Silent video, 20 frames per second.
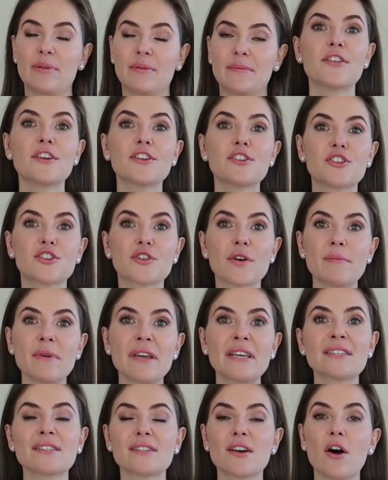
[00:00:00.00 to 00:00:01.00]
The
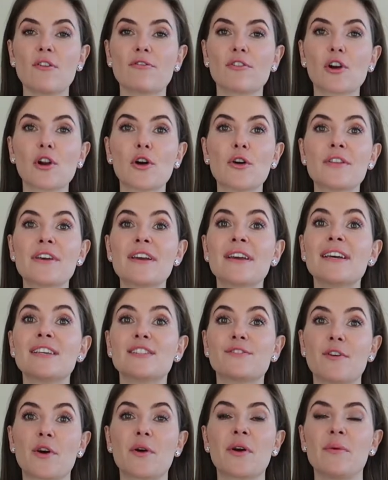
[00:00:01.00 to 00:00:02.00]
trimmings of clothing
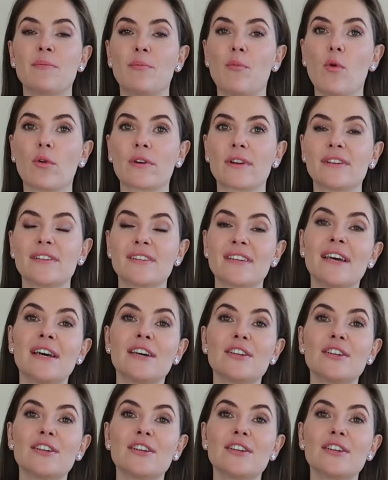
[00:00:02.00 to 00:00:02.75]
is very important.